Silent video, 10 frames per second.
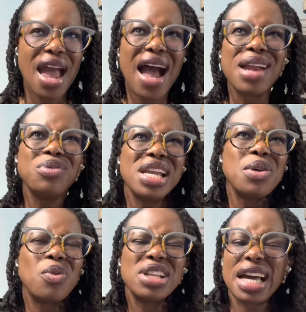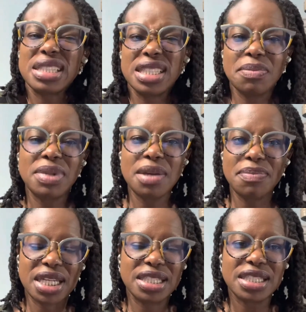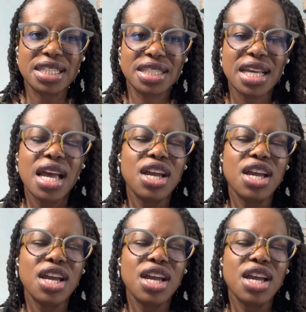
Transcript: And really what that simply means is